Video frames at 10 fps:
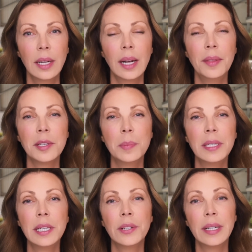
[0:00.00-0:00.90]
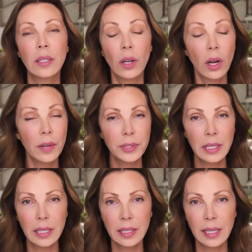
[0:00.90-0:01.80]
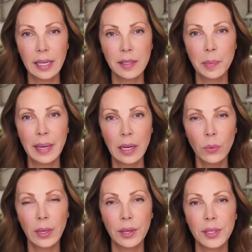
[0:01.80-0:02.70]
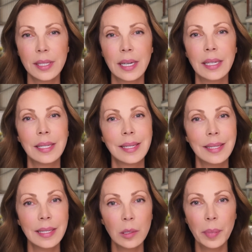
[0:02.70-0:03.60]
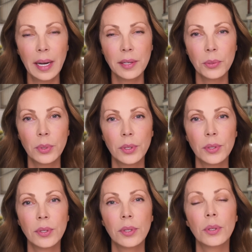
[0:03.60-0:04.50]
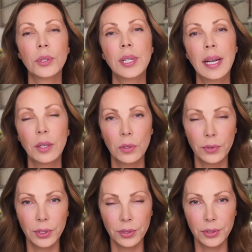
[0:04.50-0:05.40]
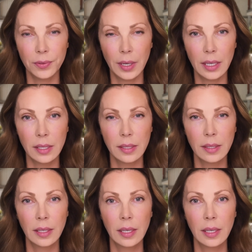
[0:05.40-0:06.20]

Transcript: and this material often contains malware designed to steal passwords or take over your device.